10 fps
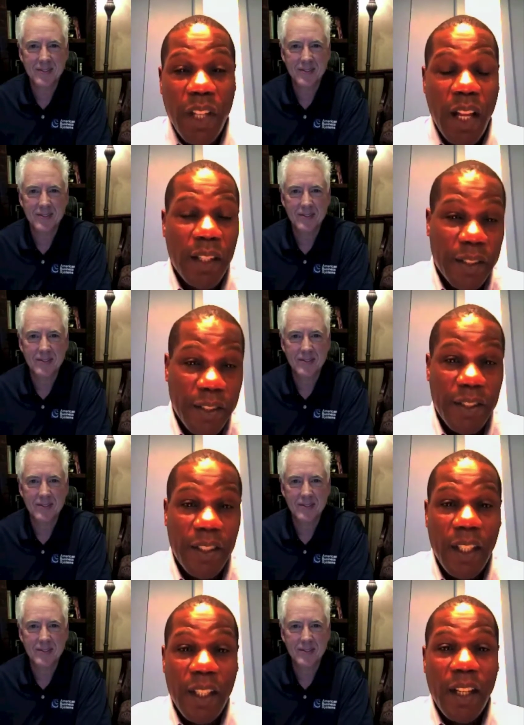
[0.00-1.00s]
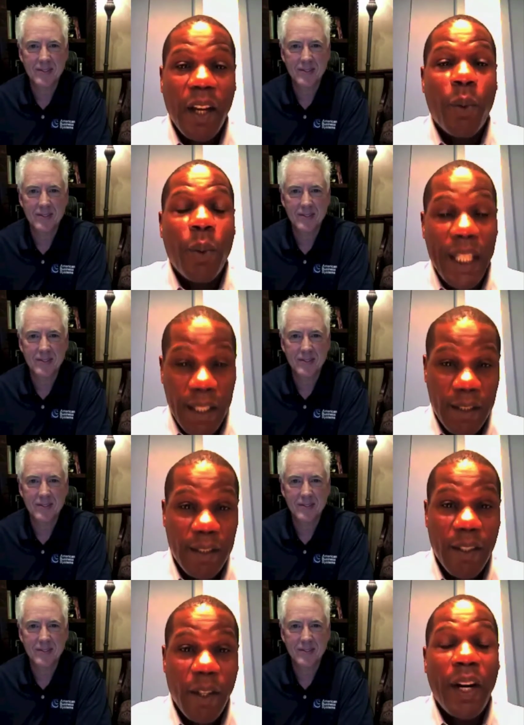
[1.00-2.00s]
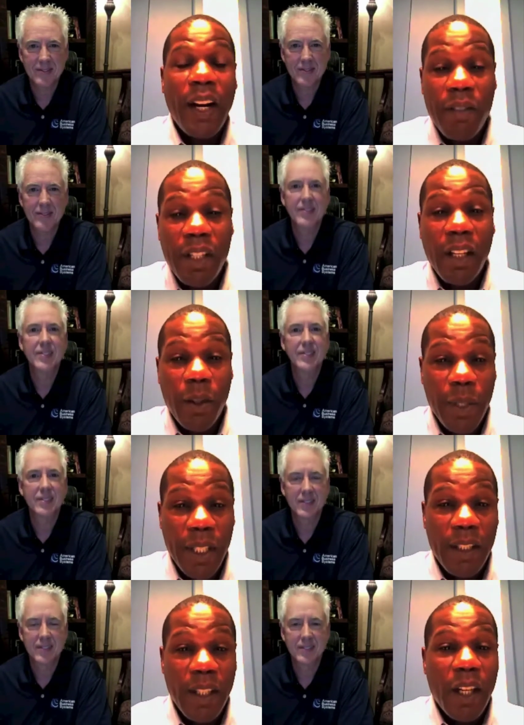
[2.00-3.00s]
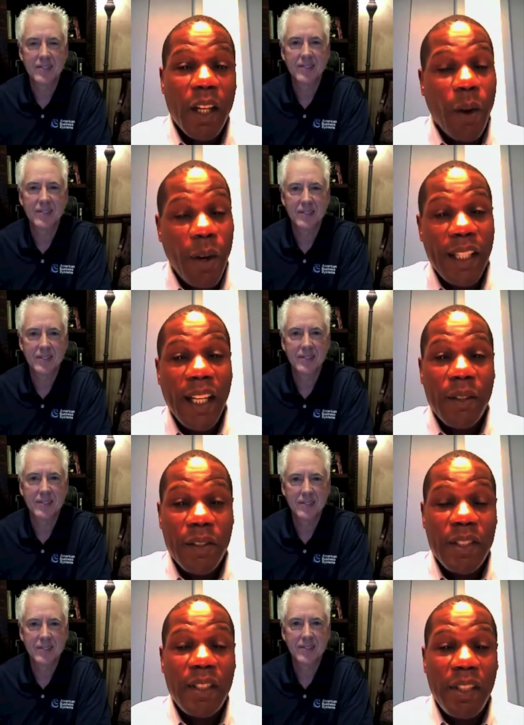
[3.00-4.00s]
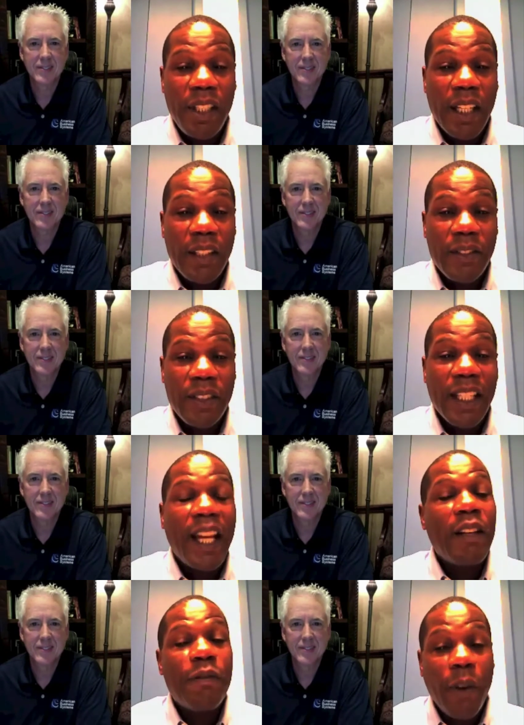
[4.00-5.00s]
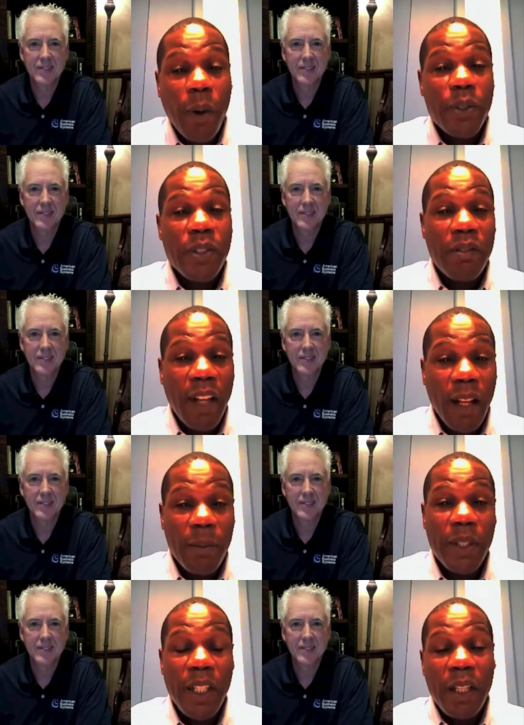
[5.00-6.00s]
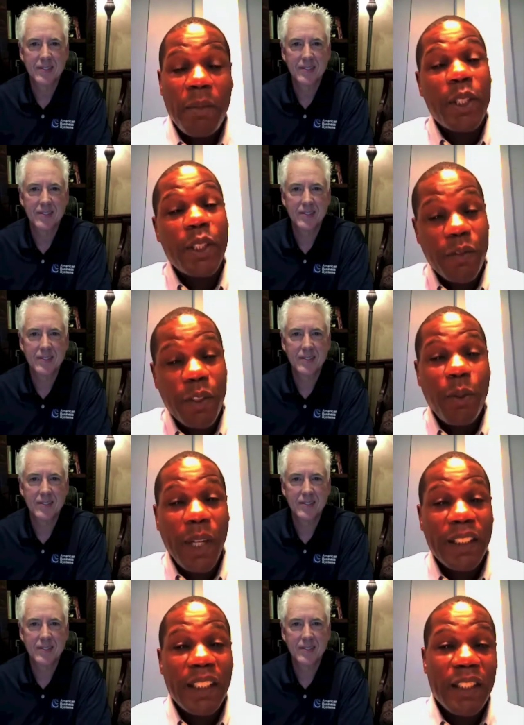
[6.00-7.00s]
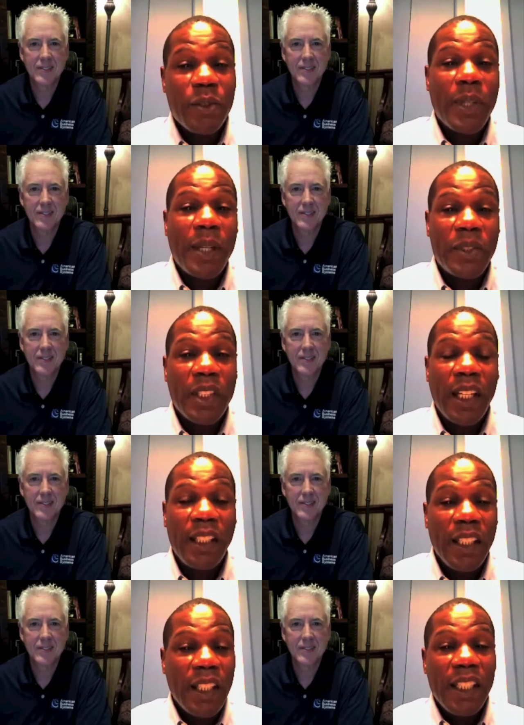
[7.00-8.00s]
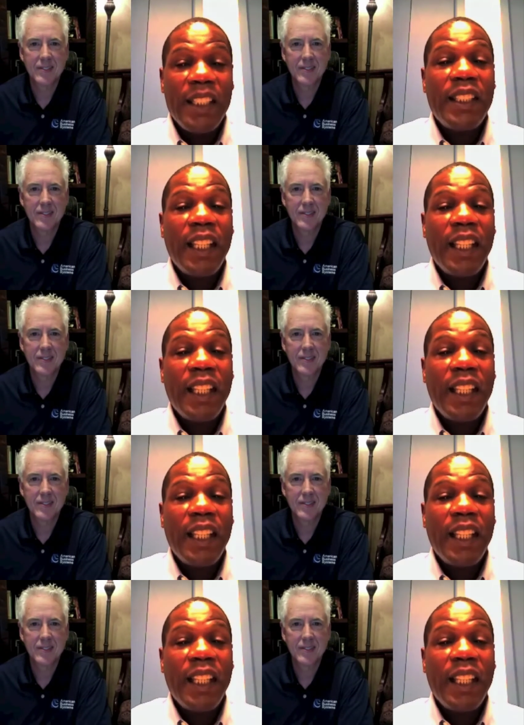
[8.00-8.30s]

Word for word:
Speaker 1: dollars a week or every other week going down to CVS, getting photos developed. Because if you went to his website, he